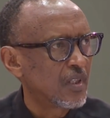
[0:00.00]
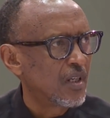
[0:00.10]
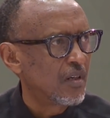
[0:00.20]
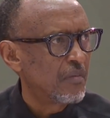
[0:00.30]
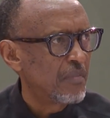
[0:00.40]

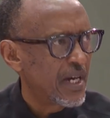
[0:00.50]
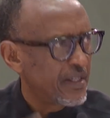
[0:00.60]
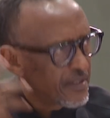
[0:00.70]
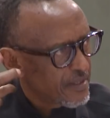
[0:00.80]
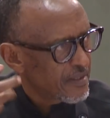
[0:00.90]
our
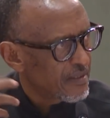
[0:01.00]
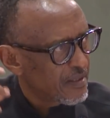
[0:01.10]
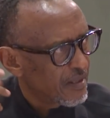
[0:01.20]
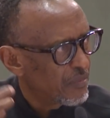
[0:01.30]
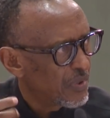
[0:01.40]
minds
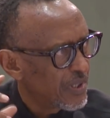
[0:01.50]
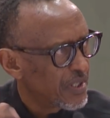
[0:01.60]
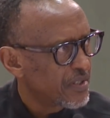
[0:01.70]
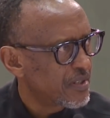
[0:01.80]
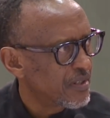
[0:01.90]
are more or
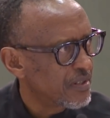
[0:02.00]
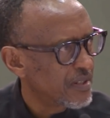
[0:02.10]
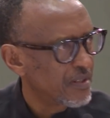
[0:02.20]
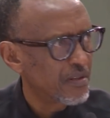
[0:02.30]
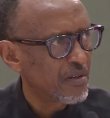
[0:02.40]
less
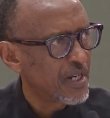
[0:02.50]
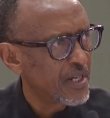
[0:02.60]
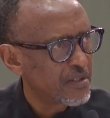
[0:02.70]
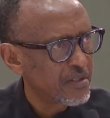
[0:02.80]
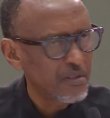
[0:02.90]

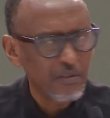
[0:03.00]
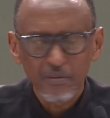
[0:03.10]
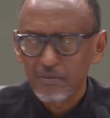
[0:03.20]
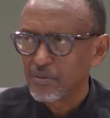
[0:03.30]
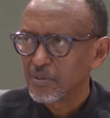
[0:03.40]
synchronized
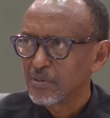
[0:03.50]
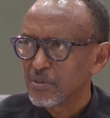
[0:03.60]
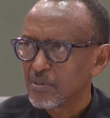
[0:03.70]
on